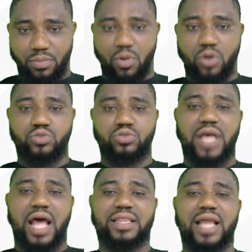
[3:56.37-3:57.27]
Muscles
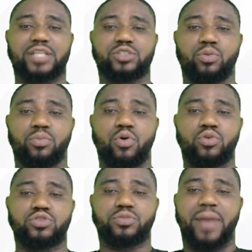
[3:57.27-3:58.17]
are attached to
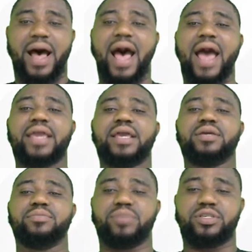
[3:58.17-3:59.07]
bones by
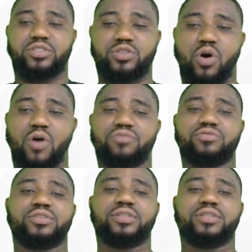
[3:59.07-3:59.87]
means of